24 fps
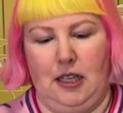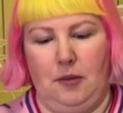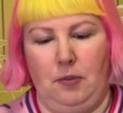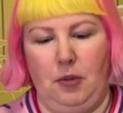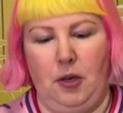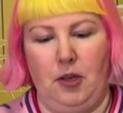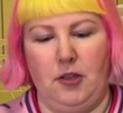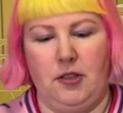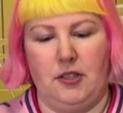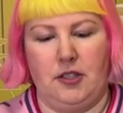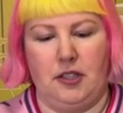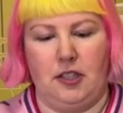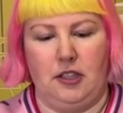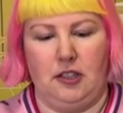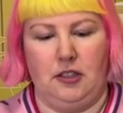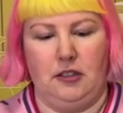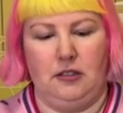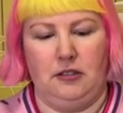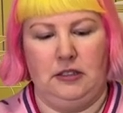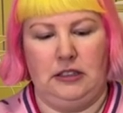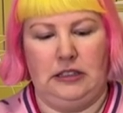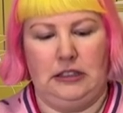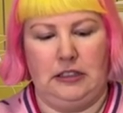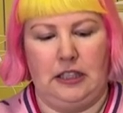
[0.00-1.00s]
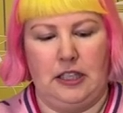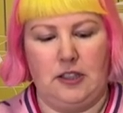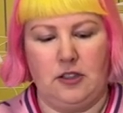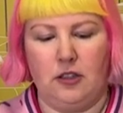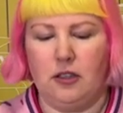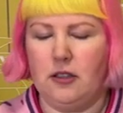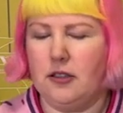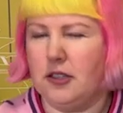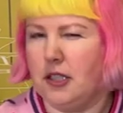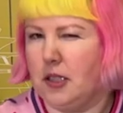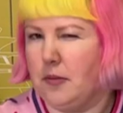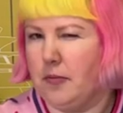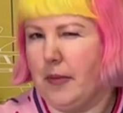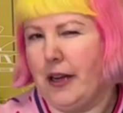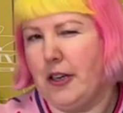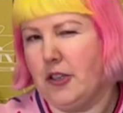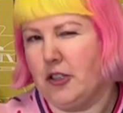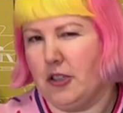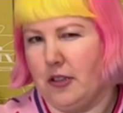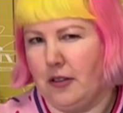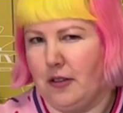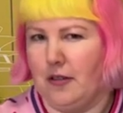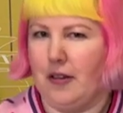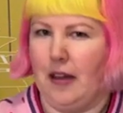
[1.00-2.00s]
poster, I sort of did
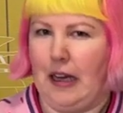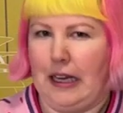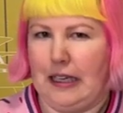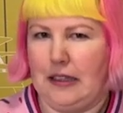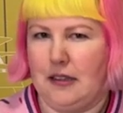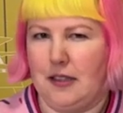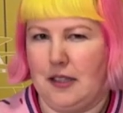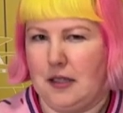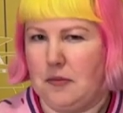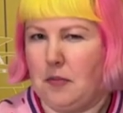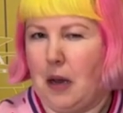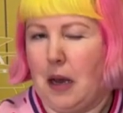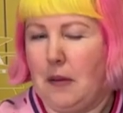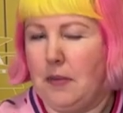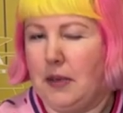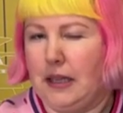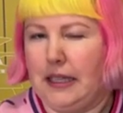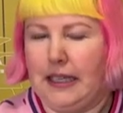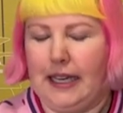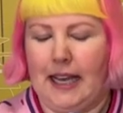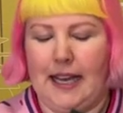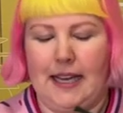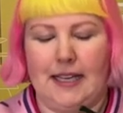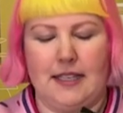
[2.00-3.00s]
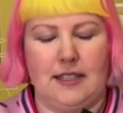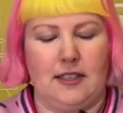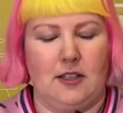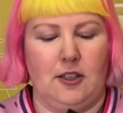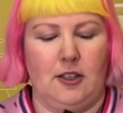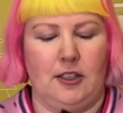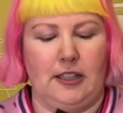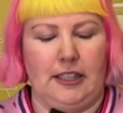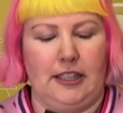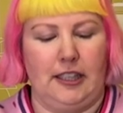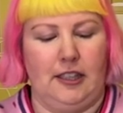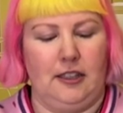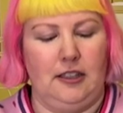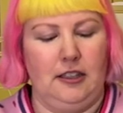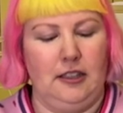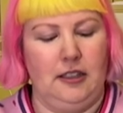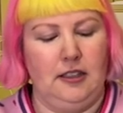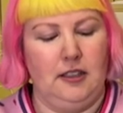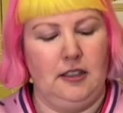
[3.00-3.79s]
mention like this might be the case earlier.